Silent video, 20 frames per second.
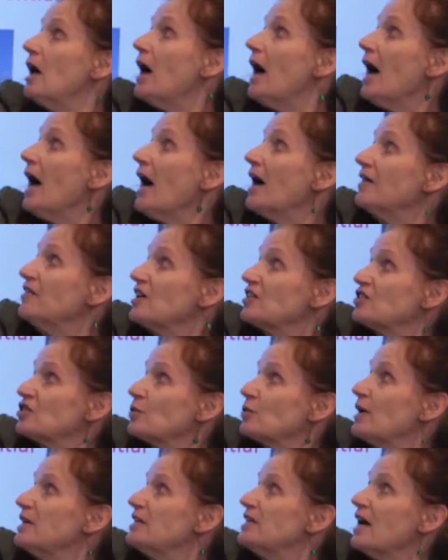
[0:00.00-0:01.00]
and that's
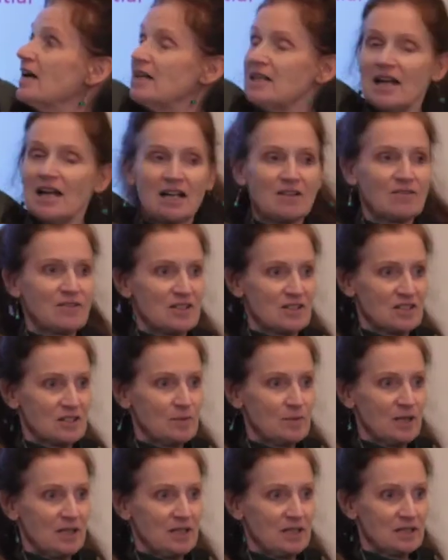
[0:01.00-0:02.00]
28 elephants a
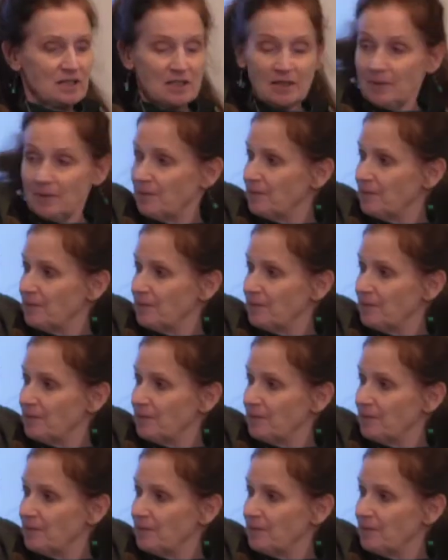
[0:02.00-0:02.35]
minute.